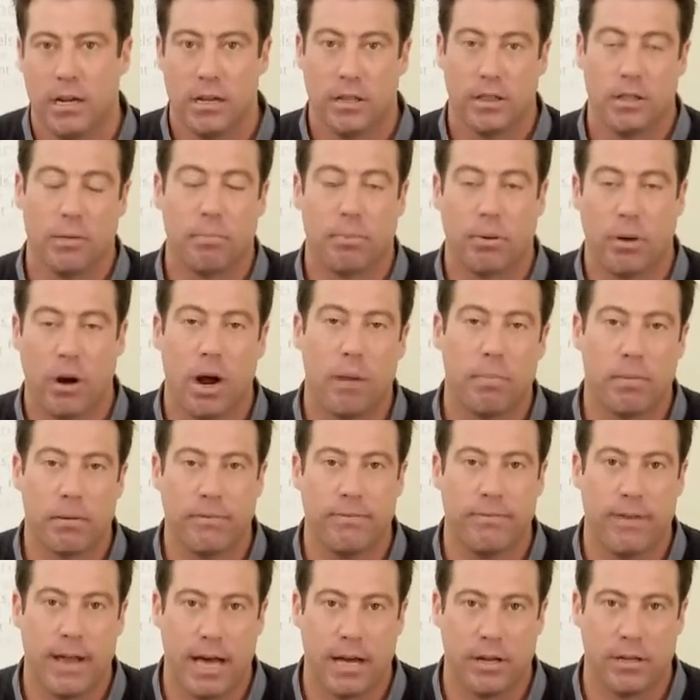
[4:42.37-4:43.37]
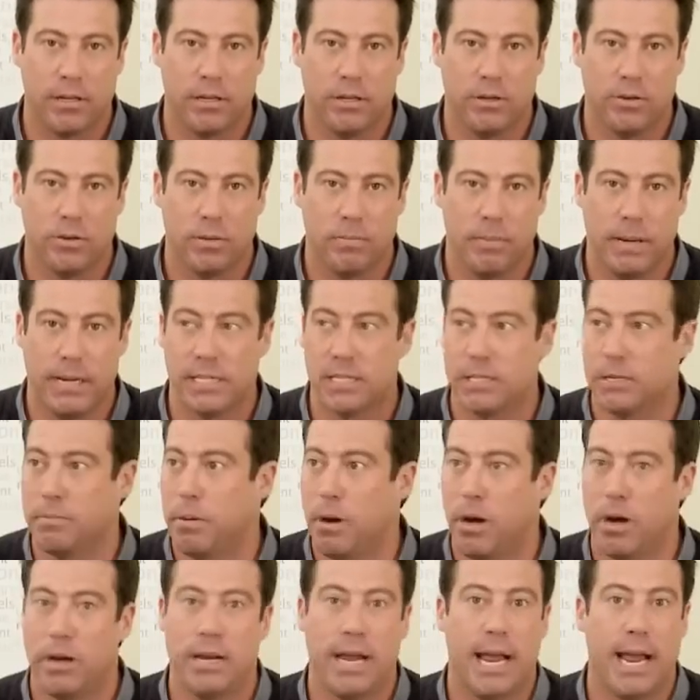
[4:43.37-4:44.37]
the proper value based
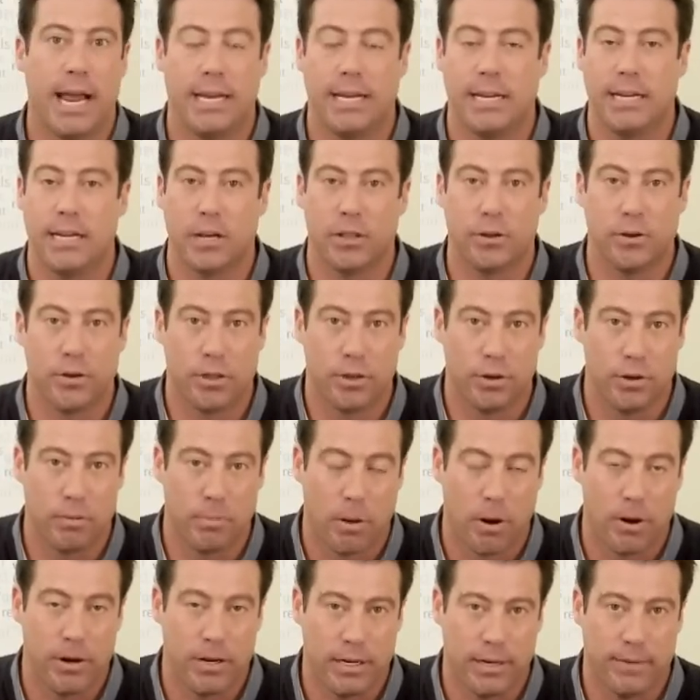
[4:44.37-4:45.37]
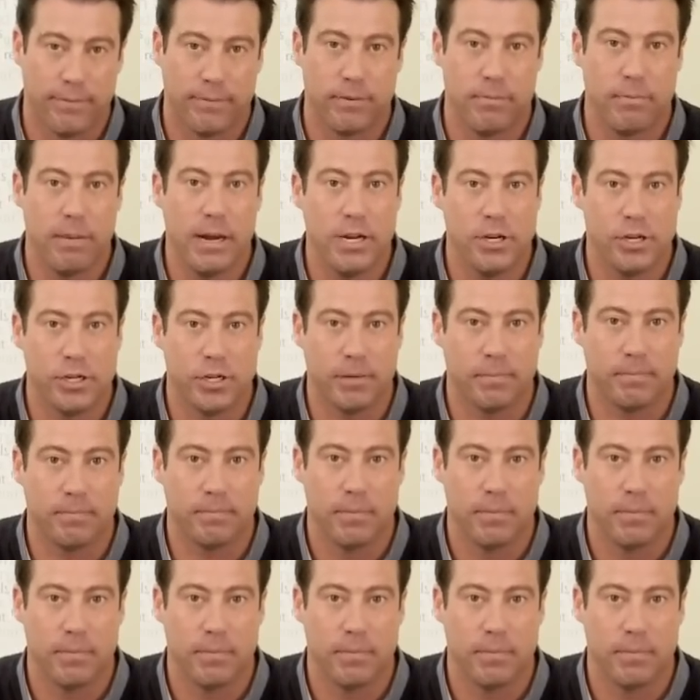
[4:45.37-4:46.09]
upon any other third-party information.